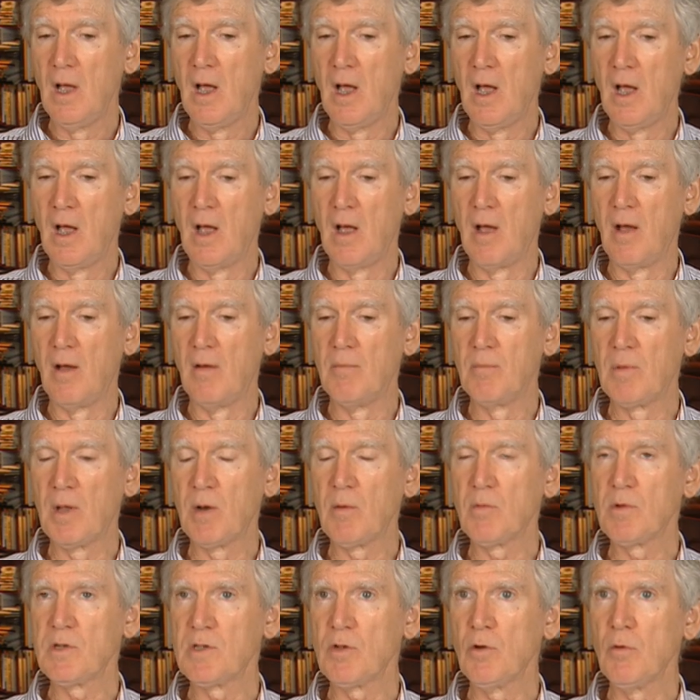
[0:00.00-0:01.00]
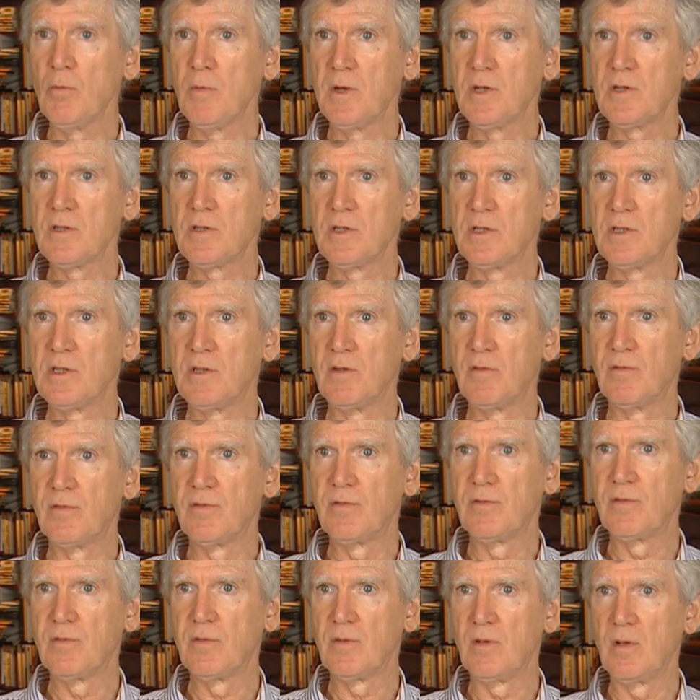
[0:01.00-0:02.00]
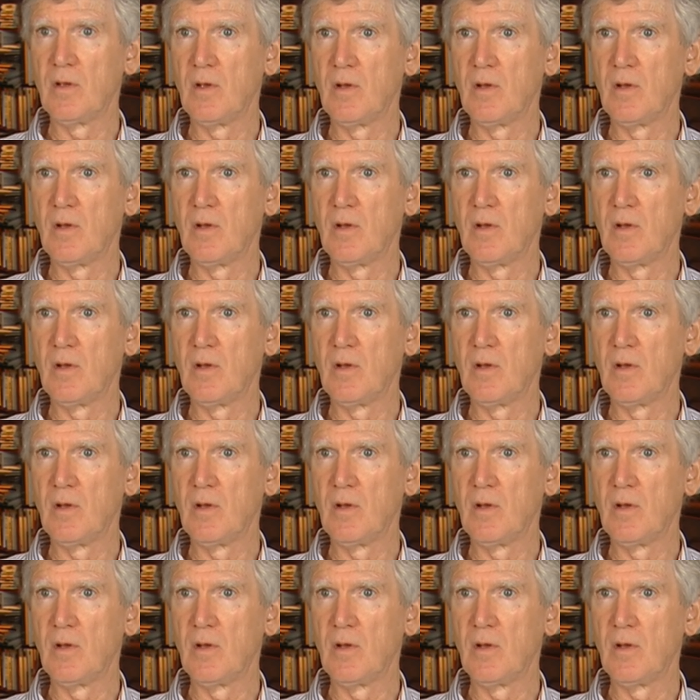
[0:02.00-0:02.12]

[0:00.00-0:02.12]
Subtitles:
But it was almost as if